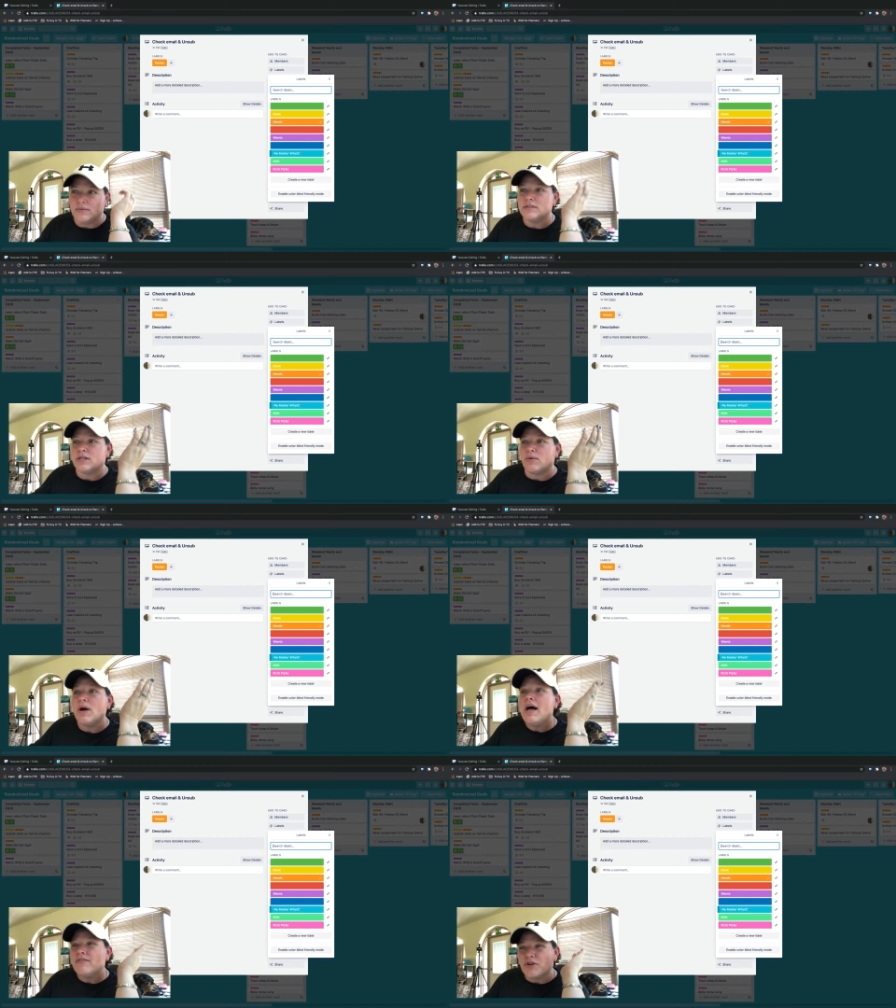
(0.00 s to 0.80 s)
So
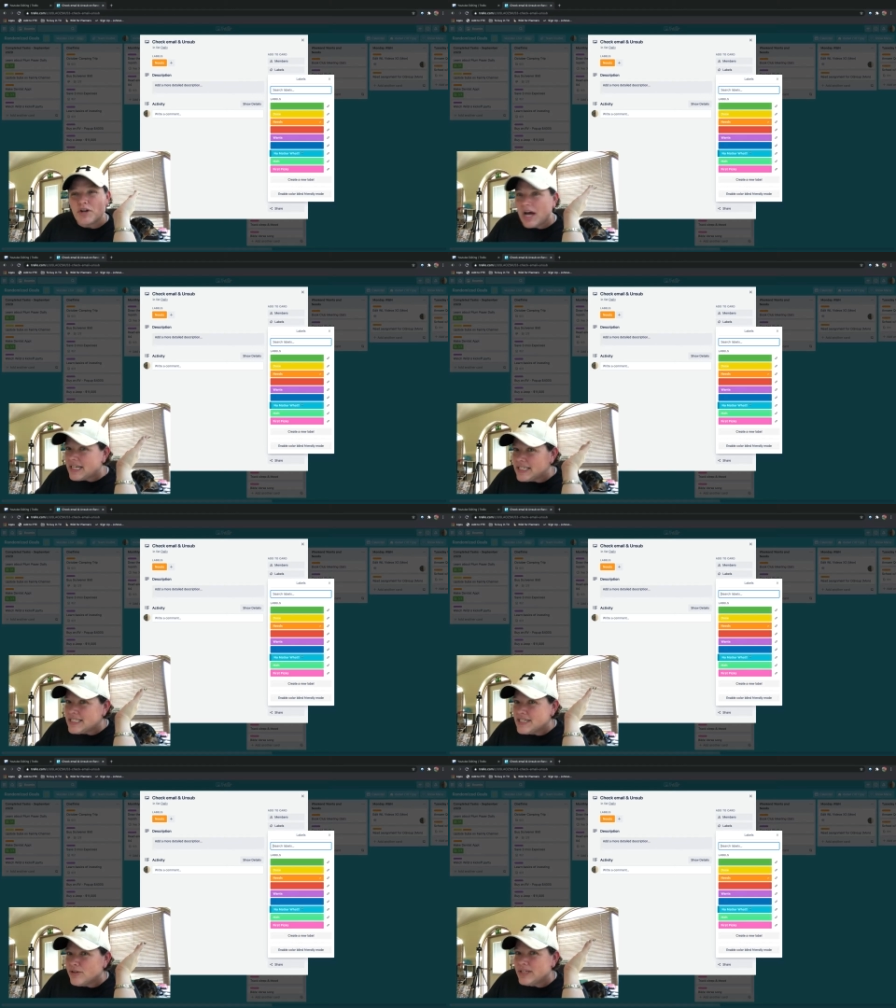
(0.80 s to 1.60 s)
they're not
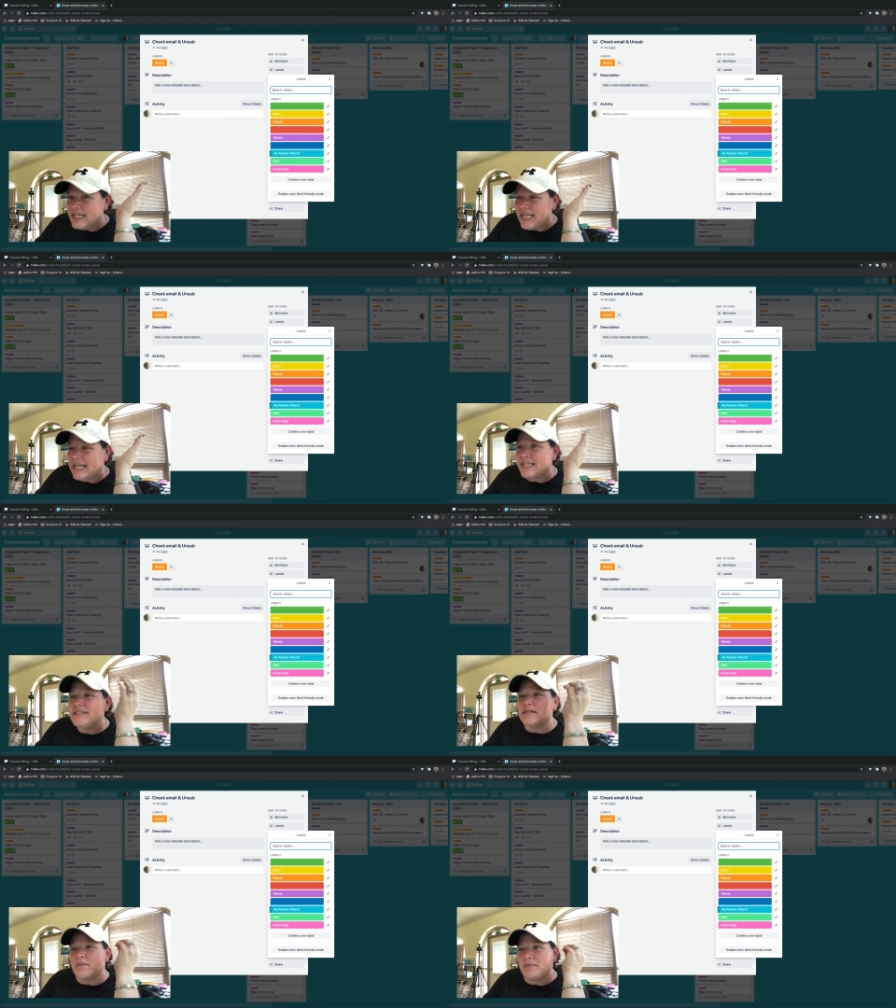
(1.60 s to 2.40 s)
necessarily
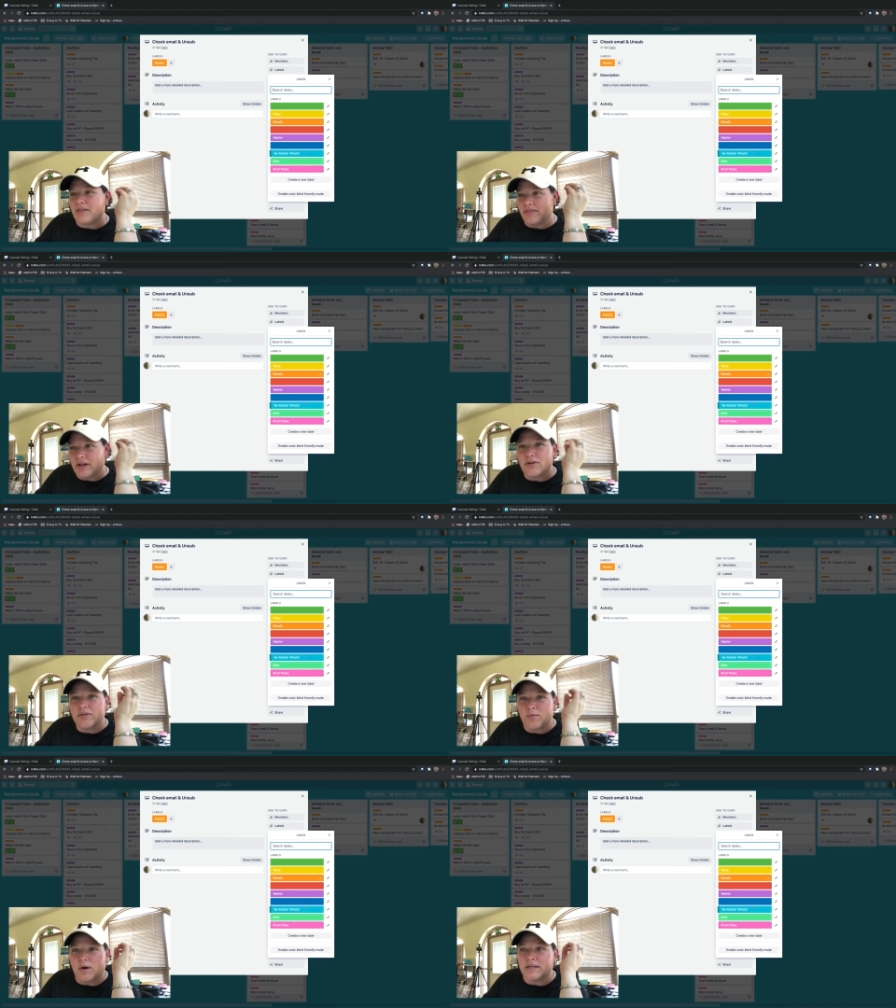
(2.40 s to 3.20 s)
needs, but they're
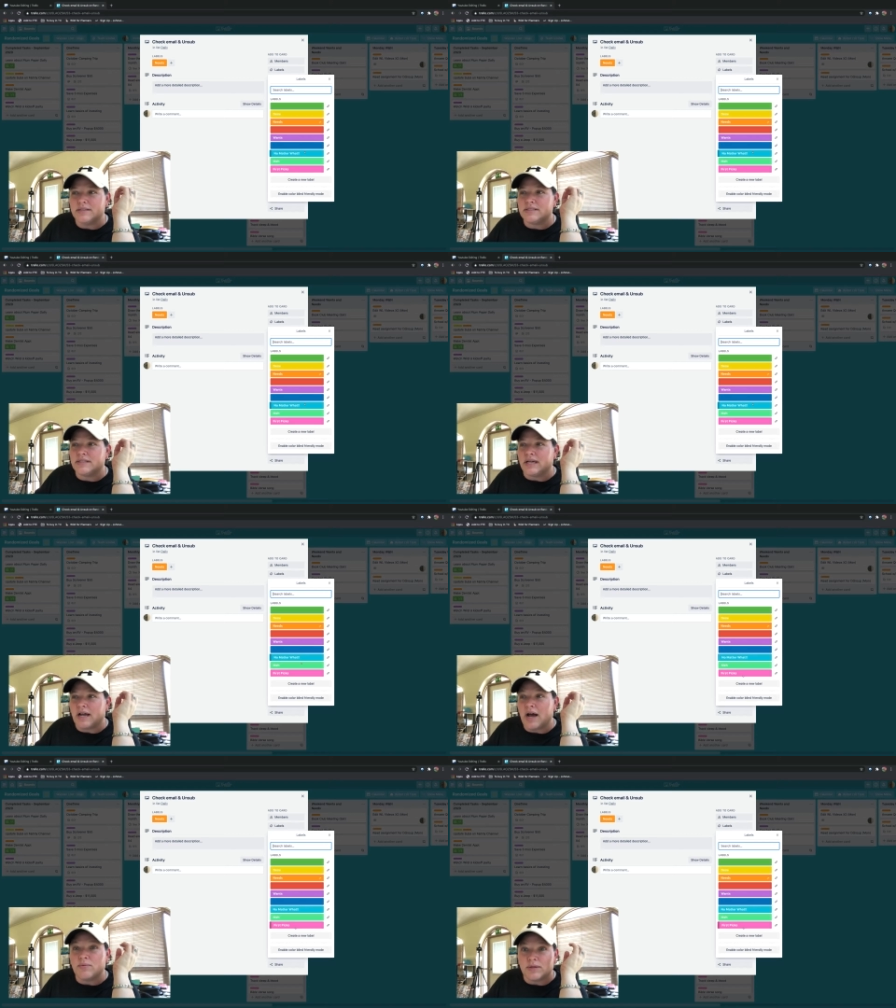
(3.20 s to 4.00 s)
the ones that
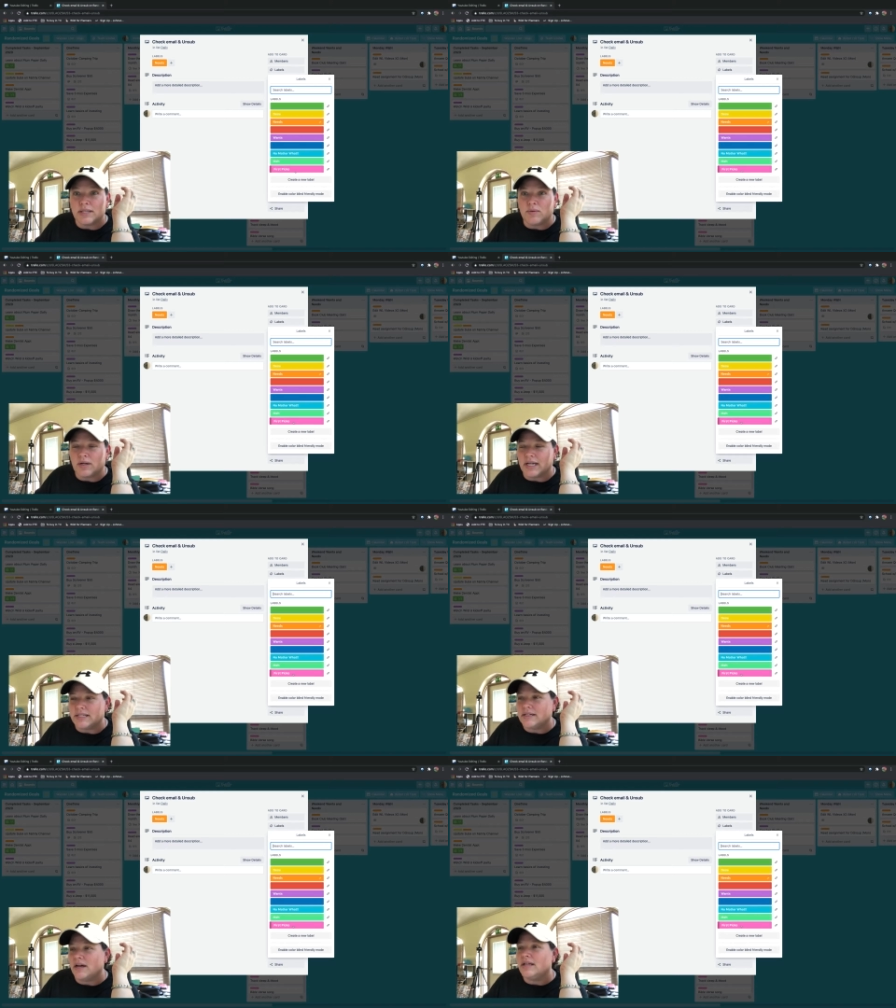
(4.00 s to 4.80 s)
I really want to get
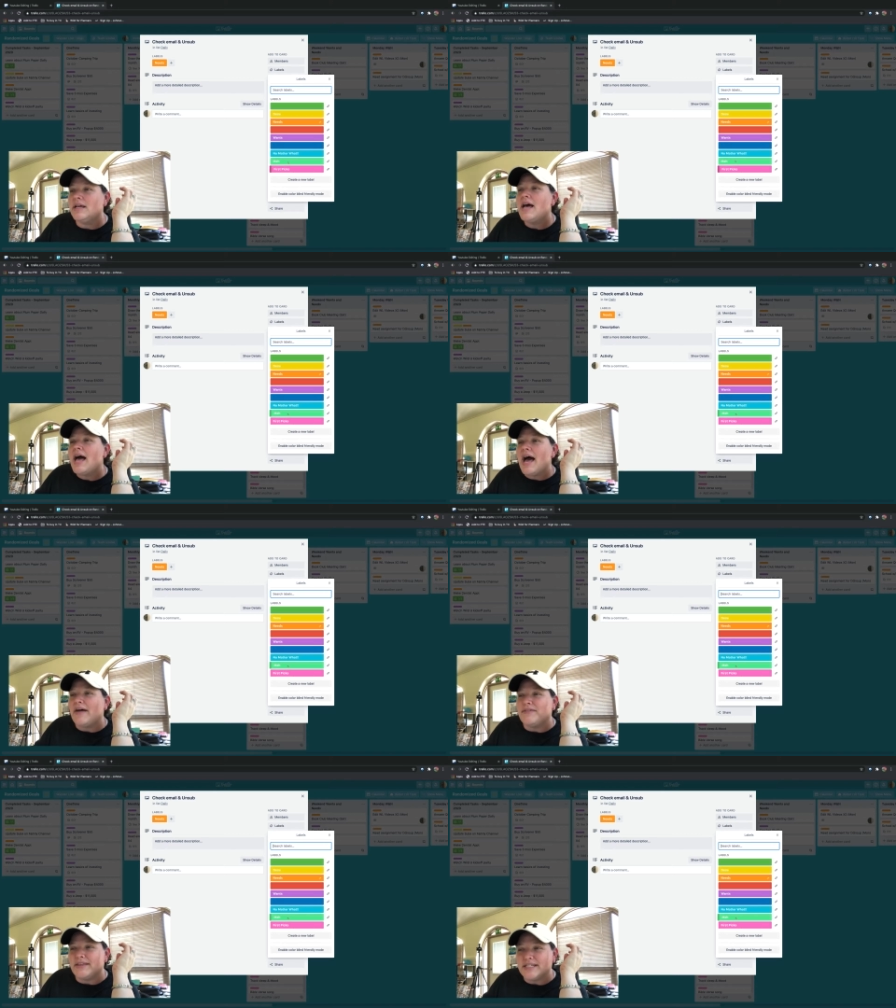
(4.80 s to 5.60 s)
done.
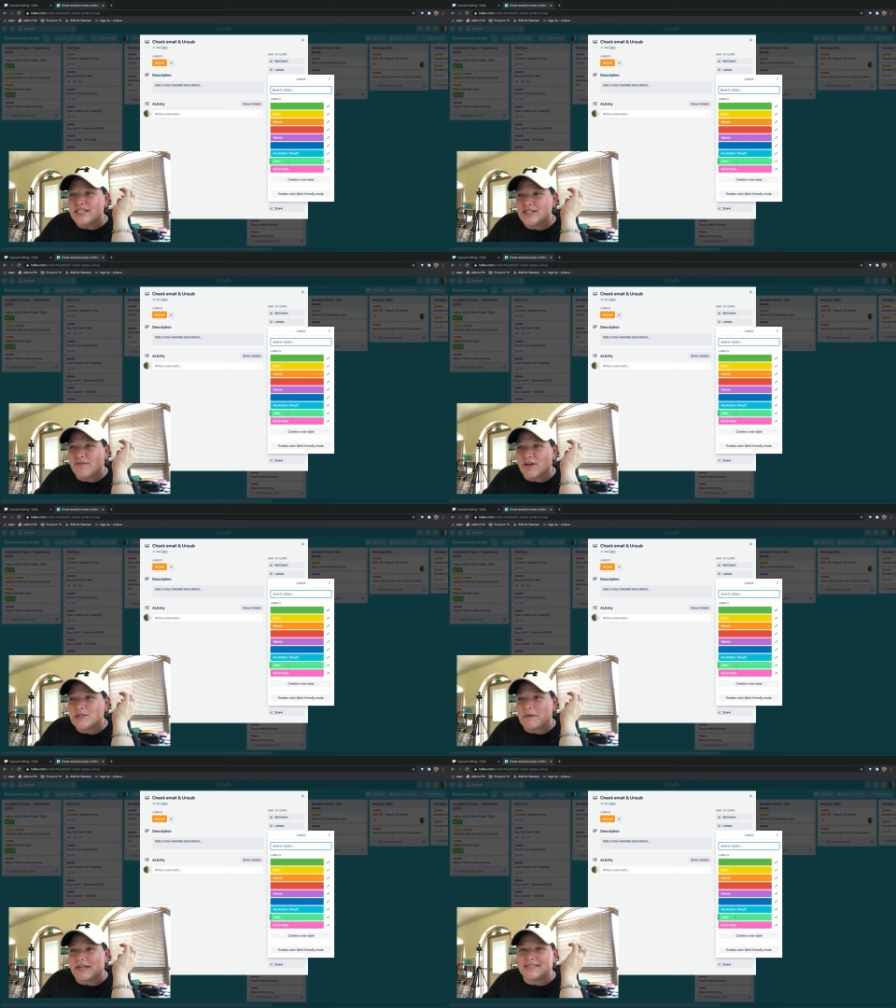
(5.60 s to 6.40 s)
And then this is
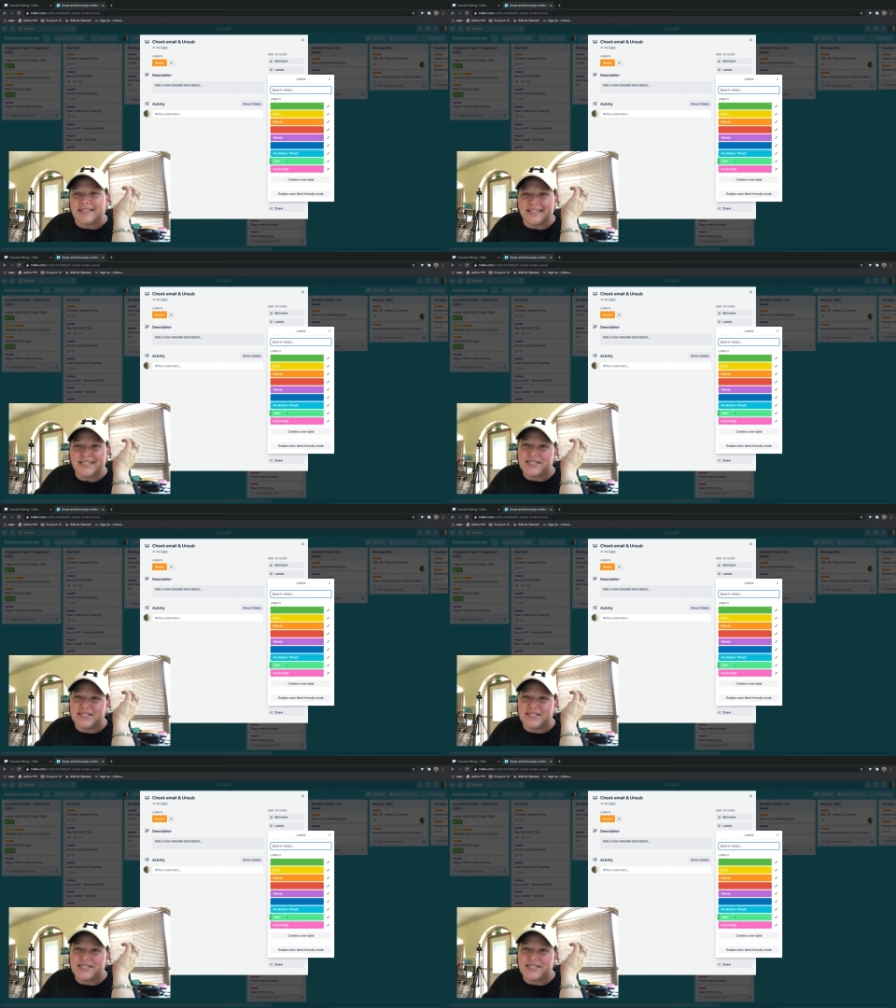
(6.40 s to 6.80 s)
first picks and this